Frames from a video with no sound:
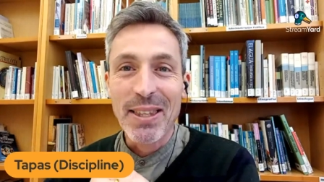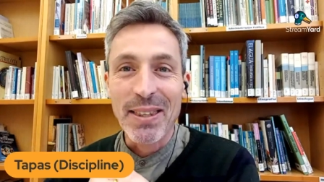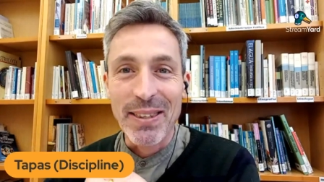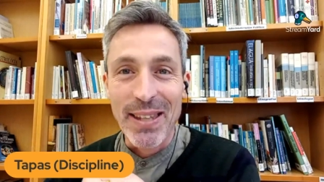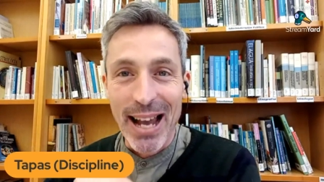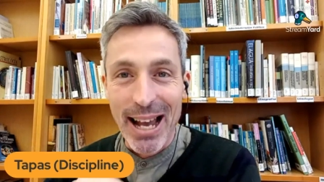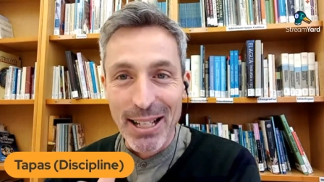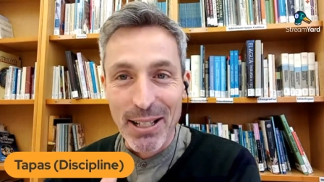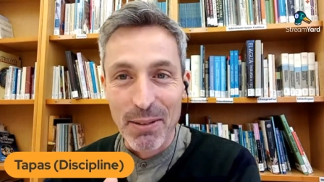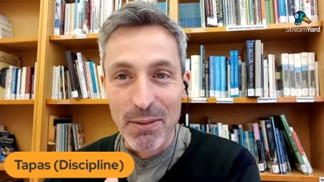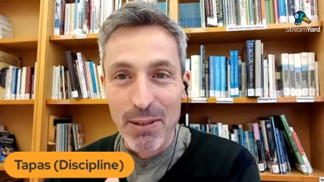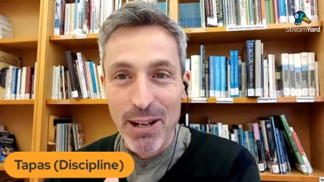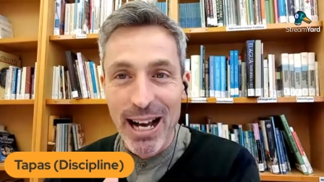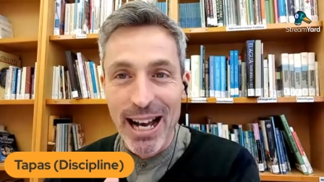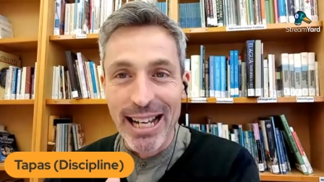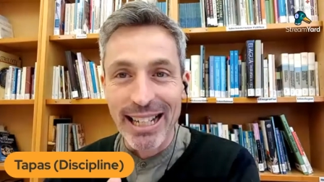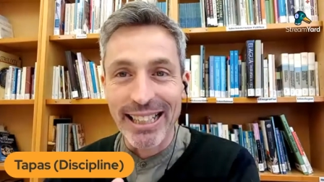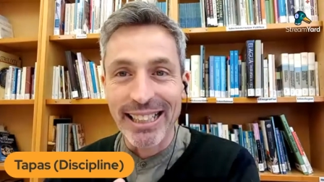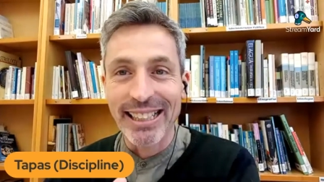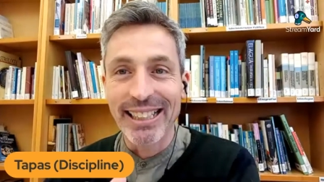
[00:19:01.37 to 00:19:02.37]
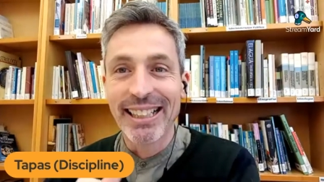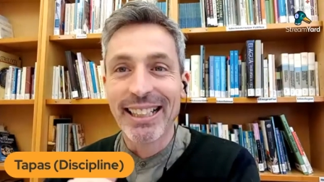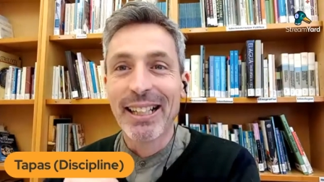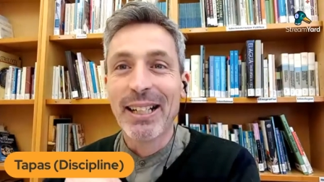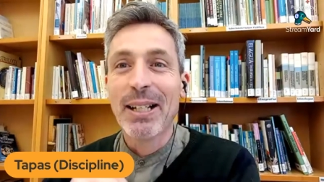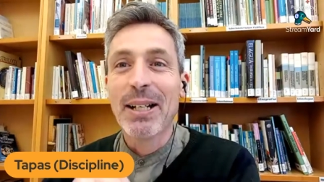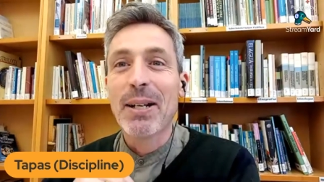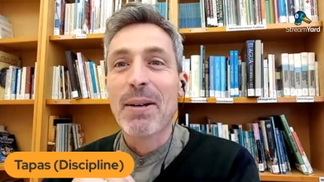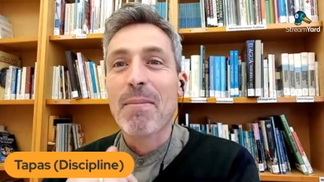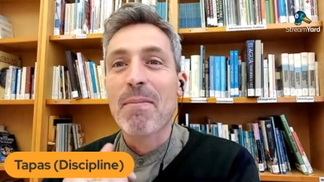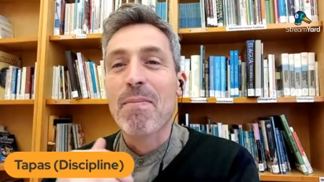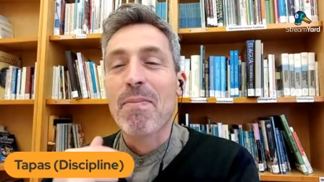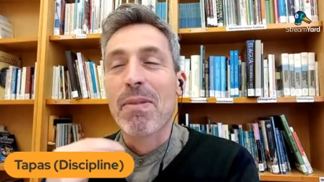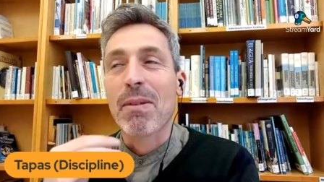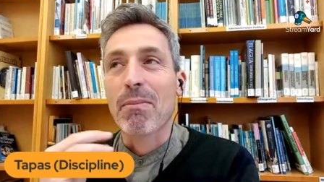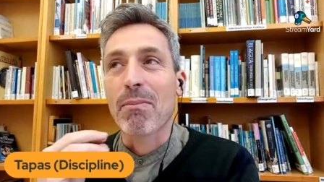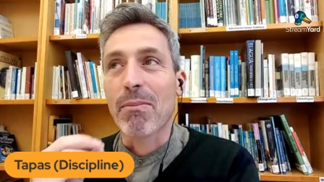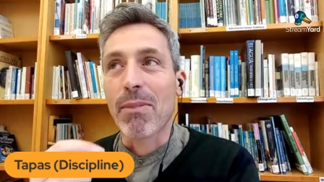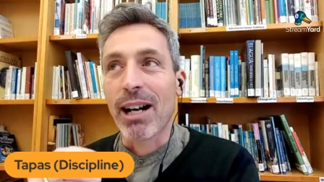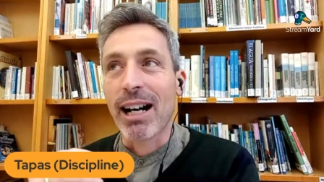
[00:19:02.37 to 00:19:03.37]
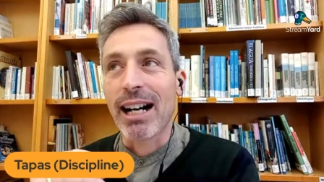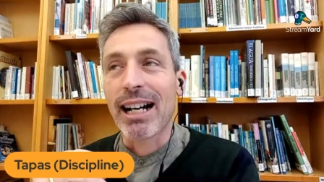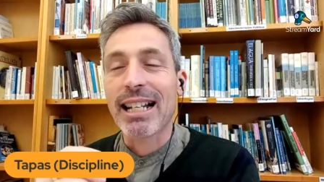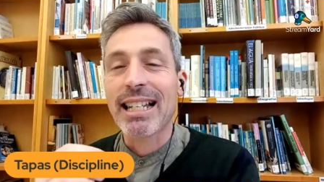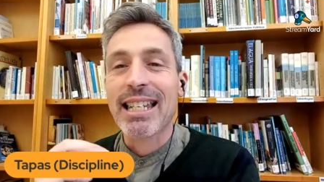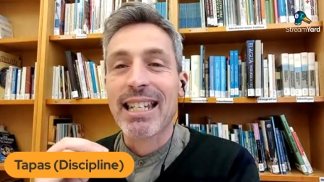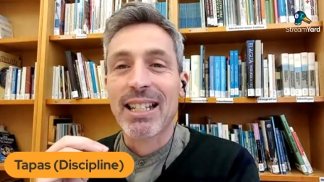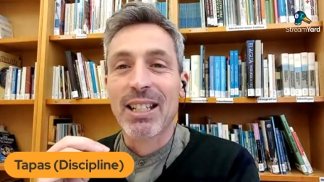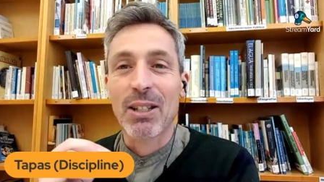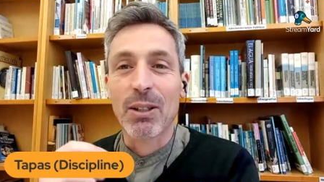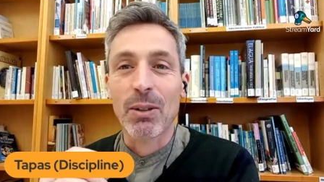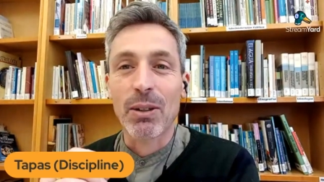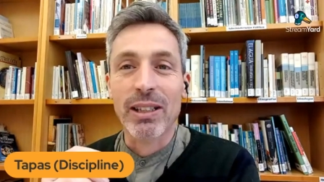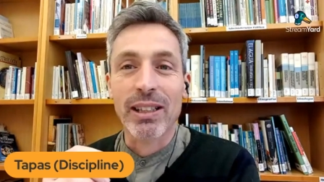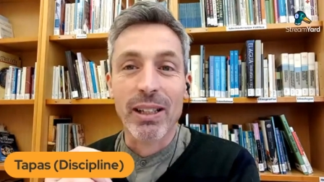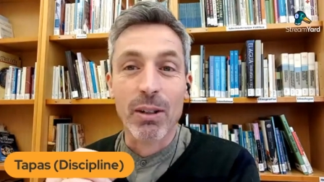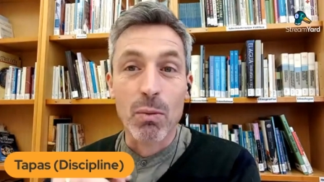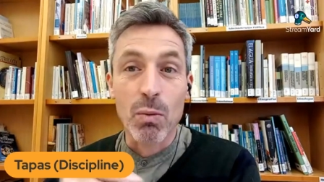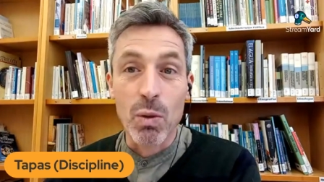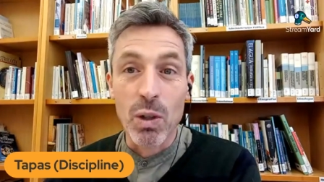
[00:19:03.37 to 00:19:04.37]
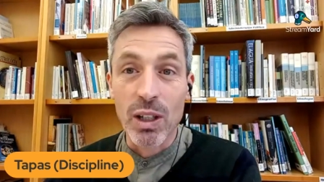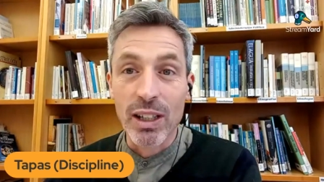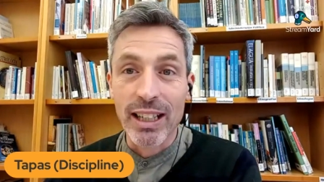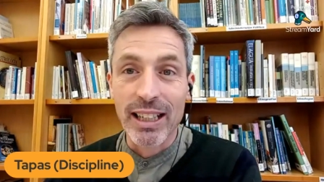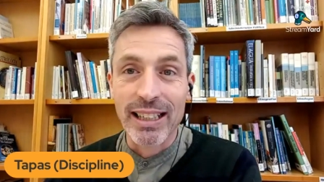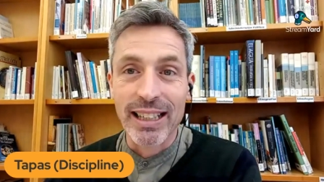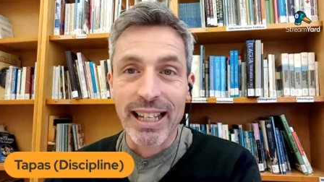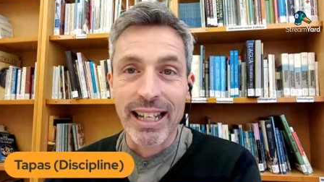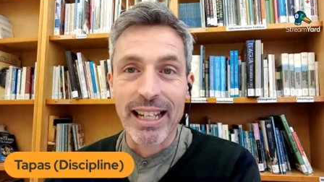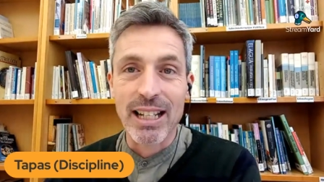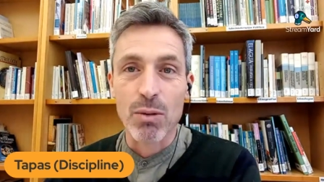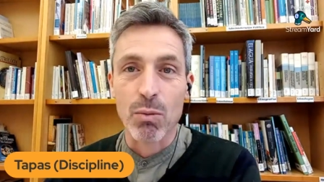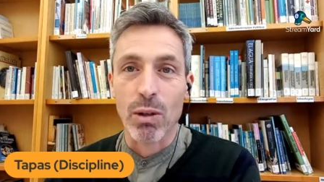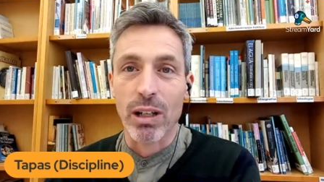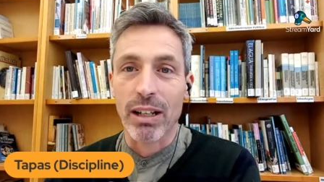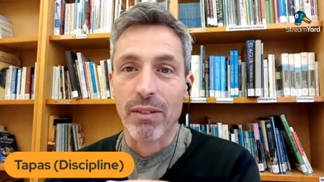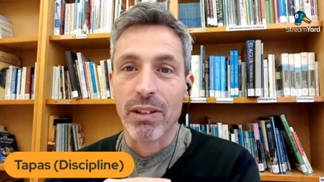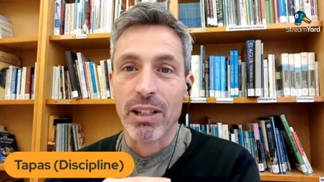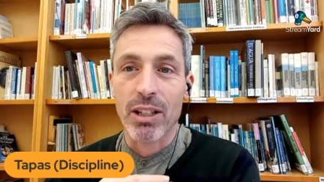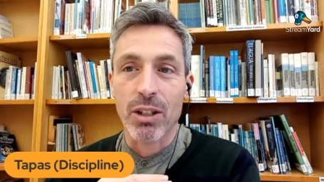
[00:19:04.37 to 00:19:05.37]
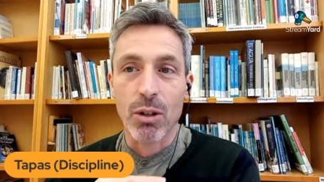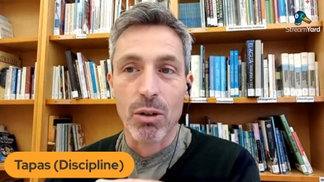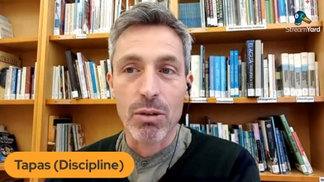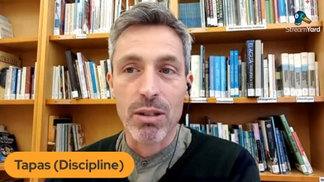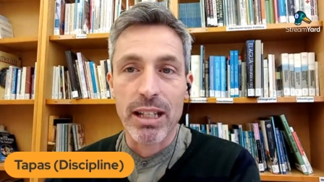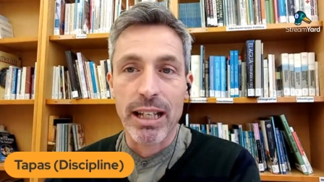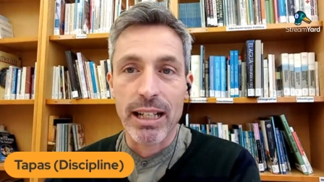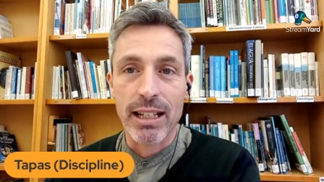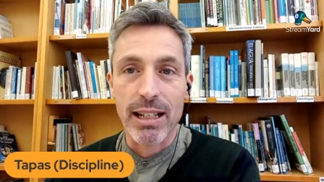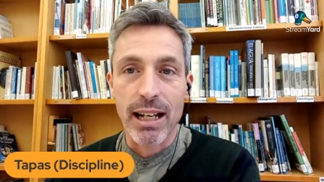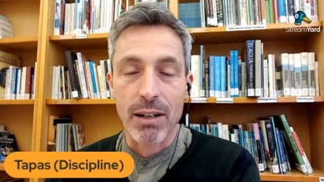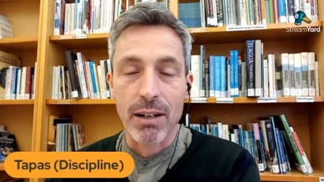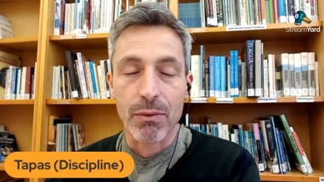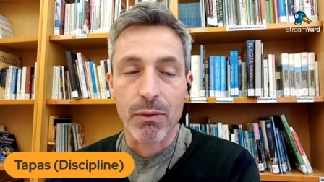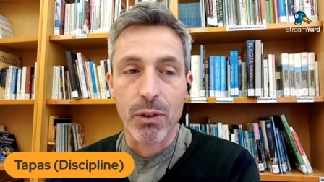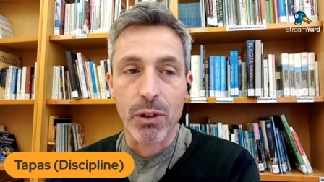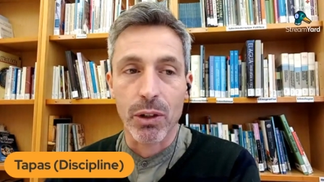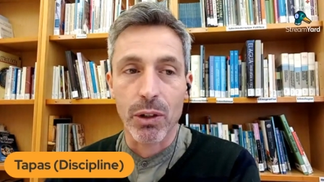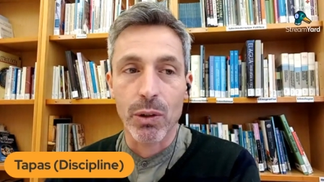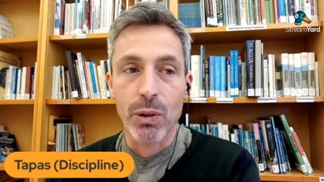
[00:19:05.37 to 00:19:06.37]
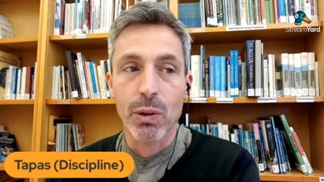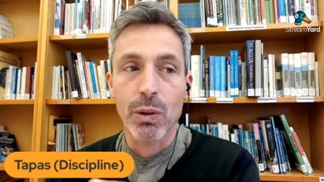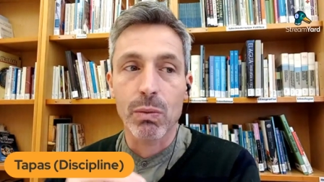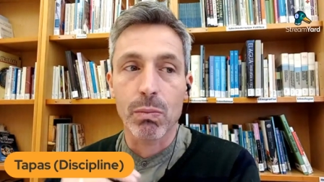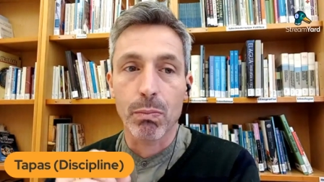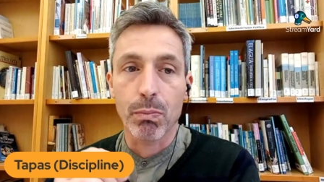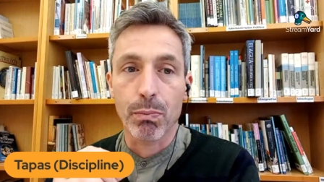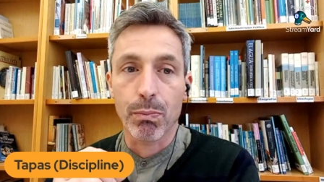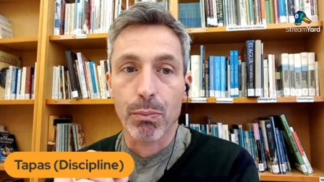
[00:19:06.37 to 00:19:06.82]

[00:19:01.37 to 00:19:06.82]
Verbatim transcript: that's fine. But during the working days, whatever those days are for you,